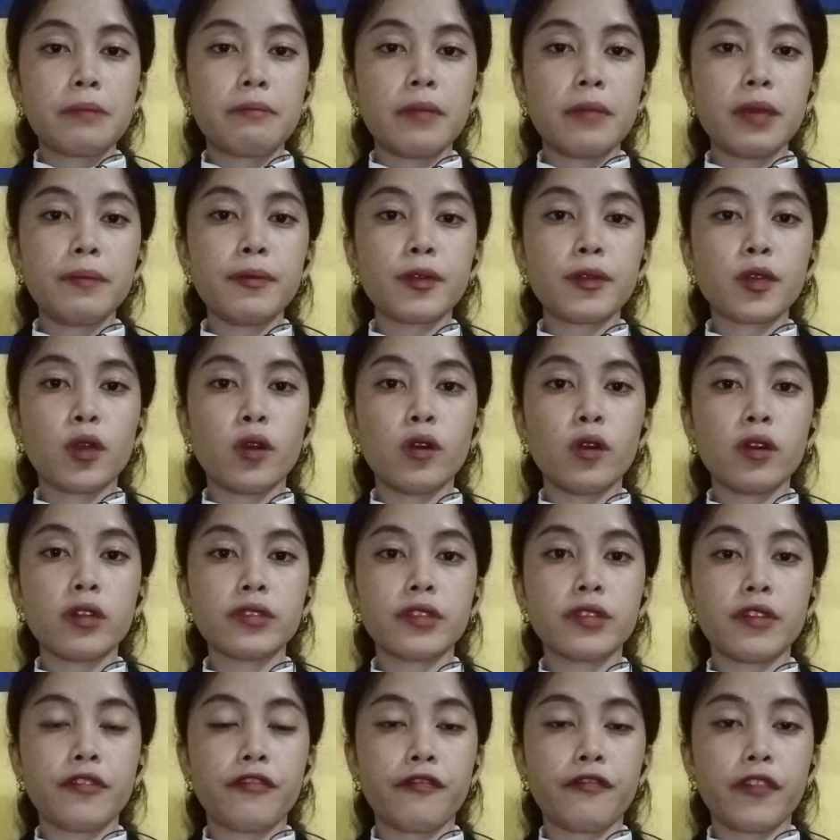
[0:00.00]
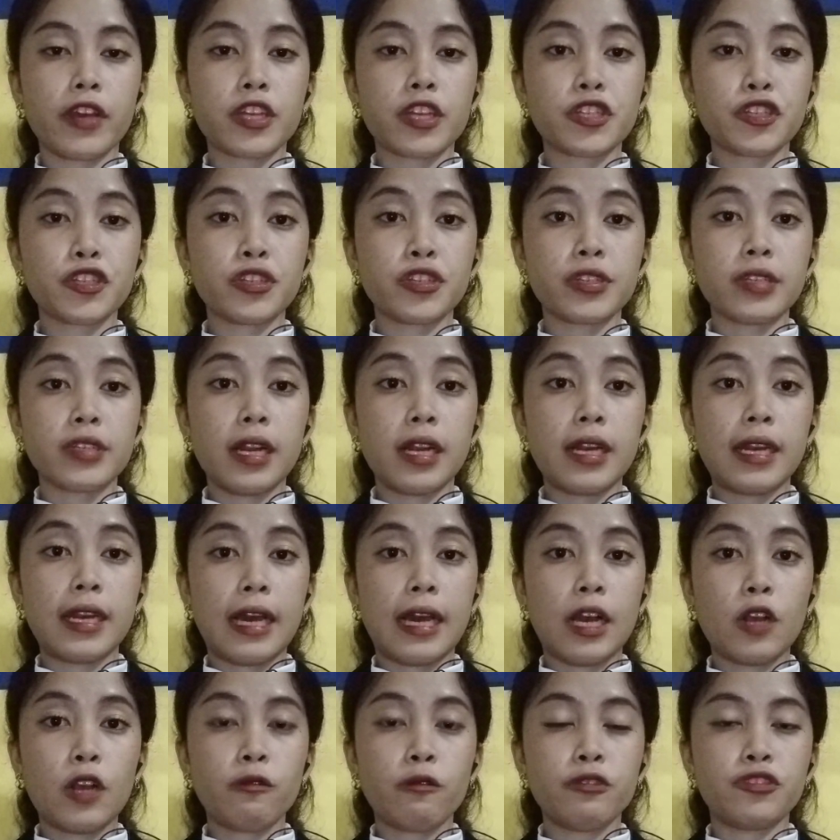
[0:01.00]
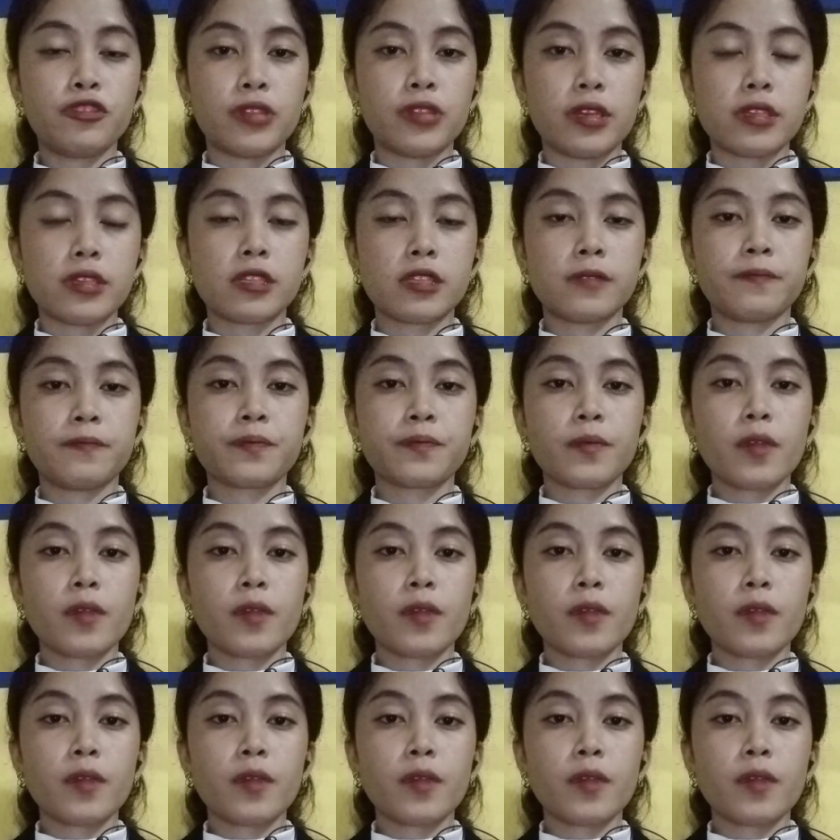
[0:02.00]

may be called fictional languages,